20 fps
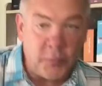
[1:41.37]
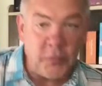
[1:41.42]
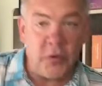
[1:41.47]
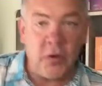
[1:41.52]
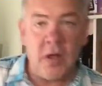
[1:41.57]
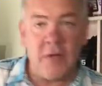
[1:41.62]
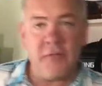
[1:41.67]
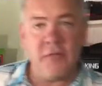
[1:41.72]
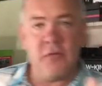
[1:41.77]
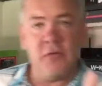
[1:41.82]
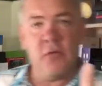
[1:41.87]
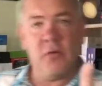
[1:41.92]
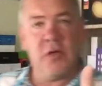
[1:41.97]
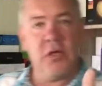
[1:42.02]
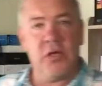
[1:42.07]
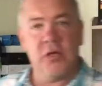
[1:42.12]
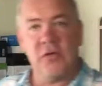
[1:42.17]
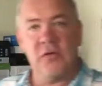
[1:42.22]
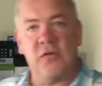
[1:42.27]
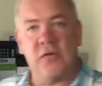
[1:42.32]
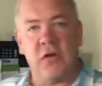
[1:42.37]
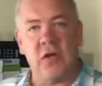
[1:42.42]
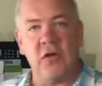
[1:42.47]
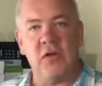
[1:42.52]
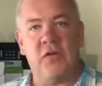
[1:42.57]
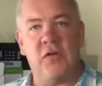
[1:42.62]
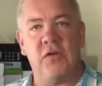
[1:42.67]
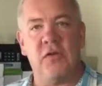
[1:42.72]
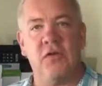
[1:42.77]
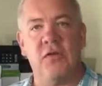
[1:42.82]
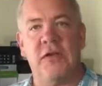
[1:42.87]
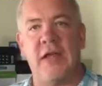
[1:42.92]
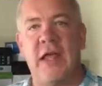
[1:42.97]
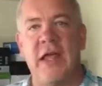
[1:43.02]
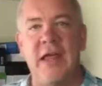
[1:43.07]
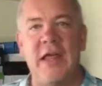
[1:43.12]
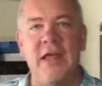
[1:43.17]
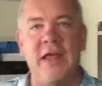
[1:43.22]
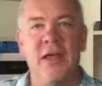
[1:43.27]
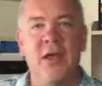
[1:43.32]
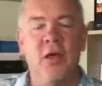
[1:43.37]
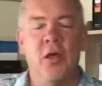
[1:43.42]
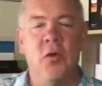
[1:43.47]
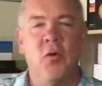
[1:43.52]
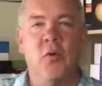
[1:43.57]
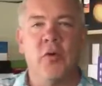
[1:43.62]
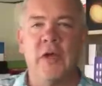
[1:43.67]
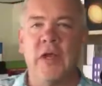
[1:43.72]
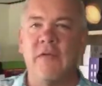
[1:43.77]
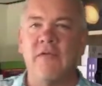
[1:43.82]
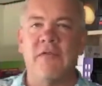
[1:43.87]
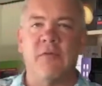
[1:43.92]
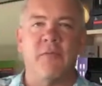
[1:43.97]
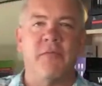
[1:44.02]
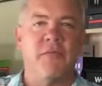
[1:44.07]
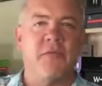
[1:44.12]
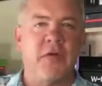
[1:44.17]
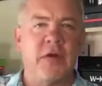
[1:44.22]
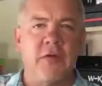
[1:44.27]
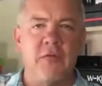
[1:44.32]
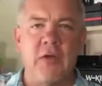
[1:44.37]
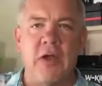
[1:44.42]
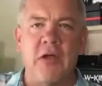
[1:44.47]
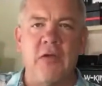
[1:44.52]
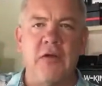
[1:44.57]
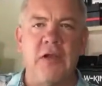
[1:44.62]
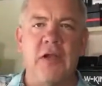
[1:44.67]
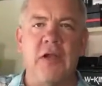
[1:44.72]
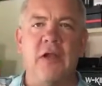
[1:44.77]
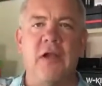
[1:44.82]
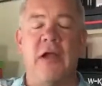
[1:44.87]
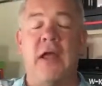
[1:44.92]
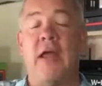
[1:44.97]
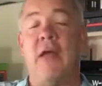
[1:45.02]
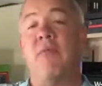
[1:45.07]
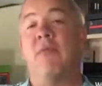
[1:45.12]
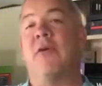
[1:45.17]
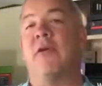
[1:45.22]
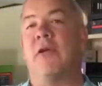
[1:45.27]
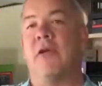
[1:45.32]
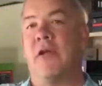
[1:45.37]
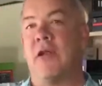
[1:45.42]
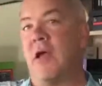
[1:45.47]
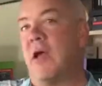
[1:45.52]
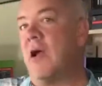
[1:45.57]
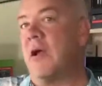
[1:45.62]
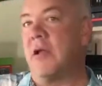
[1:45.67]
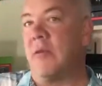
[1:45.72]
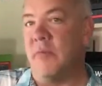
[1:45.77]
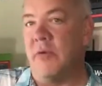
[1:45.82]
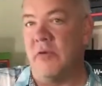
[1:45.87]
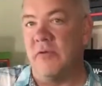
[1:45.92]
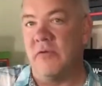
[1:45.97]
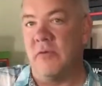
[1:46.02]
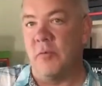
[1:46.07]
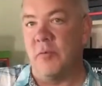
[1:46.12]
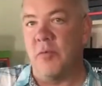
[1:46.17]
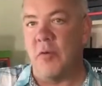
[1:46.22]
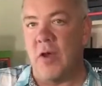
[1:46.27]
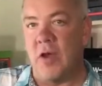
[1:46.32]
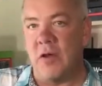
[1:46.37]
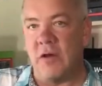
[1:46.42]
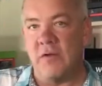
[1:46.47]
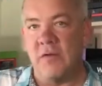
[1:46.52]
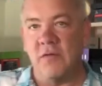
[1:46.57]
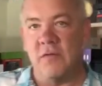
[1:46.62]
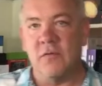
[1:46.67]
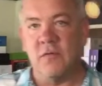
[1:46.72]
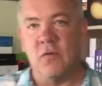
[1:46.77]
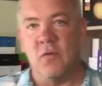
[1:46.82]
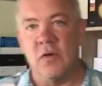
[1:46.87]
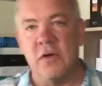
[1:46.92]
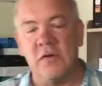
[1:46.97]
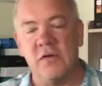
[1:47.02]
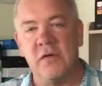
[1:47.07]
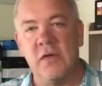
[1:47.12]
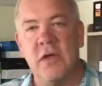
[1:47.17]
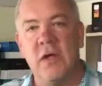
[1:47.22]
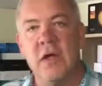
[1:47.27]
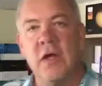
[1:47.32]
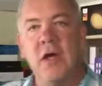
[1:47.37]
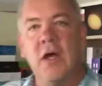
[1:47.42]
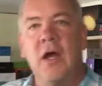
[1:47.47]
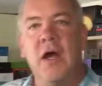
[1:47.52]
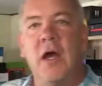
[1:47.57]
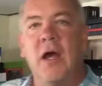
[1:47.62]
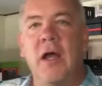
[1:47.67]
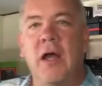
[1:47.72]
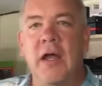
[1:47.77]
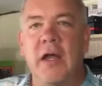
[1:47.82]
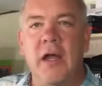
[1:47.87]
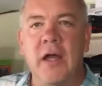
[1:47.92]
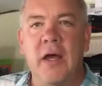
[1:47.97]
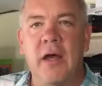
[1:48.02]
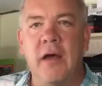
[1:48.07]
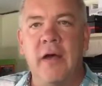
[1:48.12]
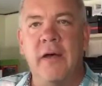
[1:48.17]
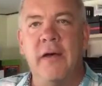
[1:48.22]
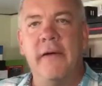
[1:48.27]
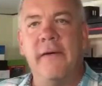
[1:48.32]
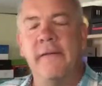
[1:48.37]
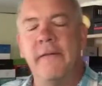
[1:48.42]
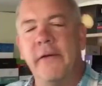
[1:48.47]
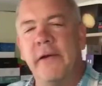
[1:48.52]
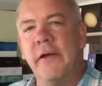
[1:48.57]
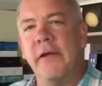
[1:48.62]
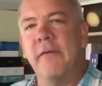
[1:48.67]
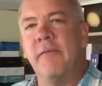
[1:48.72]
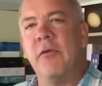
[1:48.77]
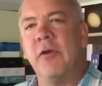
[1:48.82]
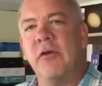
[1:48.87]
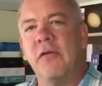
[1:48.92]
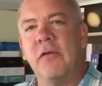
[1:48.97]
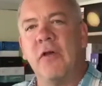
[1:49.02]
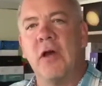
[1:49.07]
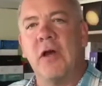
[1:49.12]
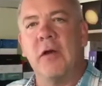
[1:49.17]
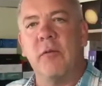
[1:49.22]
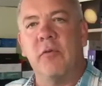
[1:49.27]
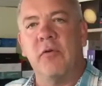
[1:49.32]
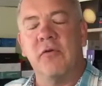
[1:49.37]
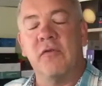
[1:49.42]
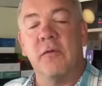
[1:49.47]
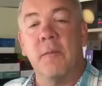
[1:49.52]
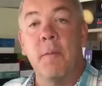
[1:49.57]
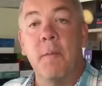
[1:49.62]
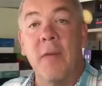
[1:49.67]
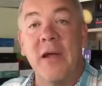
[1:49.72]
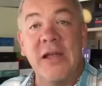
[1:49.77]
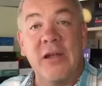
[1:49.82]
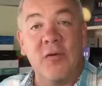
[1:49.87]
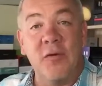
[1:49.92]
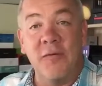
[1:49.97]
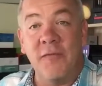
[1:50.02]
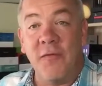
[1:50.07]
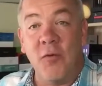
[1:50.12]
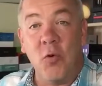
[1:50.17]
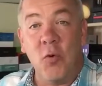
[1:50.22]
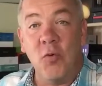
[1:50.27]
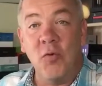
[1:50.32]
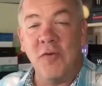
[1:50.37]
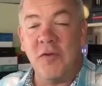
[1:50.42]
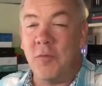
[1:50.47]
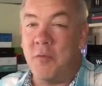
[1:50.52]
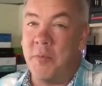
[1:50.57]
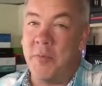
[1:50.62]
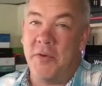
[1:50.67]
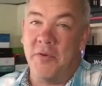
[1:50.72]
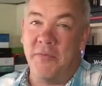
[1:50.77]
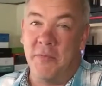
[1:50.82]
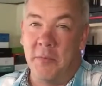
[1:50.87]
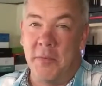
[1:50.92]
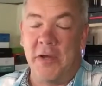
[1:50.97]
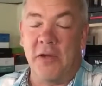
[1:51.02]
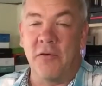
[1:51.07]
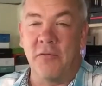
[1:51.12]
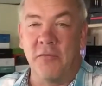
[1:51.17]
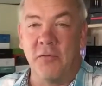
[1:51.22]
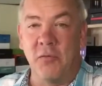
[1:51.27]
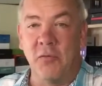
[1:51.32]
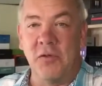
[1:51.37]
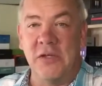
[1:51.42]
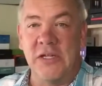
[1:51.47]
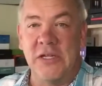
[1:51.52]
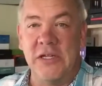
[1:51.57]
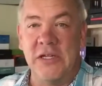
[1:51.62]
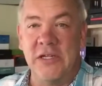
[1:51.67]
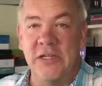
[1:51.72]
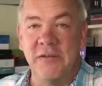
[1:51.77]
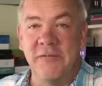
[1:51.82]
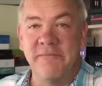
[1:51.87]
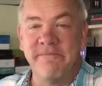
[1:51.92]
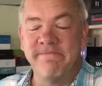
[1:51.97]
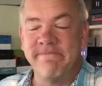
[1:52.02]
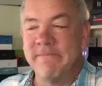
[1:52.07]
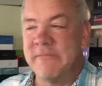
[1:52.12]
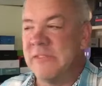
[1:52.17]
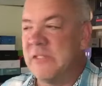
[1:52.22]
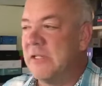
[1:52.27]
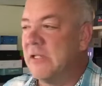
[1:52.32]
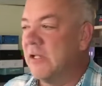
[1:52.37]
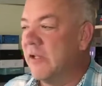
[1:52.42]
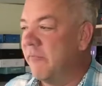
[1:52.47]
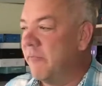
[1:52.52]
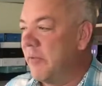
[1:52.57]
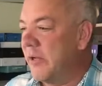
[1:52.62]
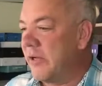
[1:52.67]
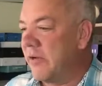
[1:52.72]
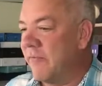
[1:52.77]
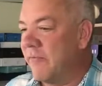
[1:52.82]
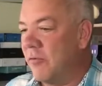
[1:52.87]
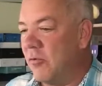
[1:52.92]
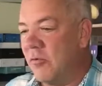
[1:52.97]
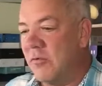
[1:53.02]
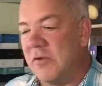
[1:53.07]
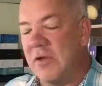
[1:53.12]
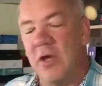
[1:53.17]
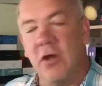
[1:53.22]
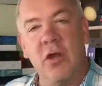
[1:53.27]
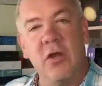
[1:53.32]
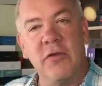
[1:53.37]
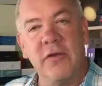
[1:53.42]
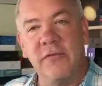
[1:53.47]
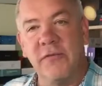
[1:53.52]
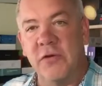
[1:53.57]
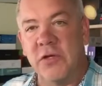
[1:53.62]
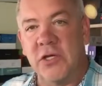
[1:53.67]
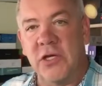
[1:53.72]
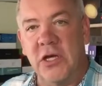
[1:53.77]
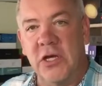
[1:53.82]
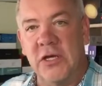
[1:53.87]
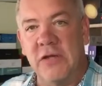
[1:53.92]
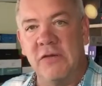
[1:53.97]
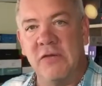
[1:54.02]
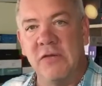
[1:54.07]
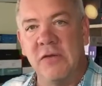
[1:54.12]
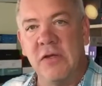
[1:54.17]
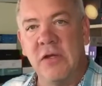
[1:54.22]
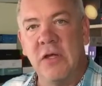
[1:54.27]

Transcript: you're off to a good start to your day. We're going to have some fun around here and we're going to talk about some products, of course. I'm going to talk about some microphones. I'm a bit of a microphone geek. Love microphones, got all different kinds.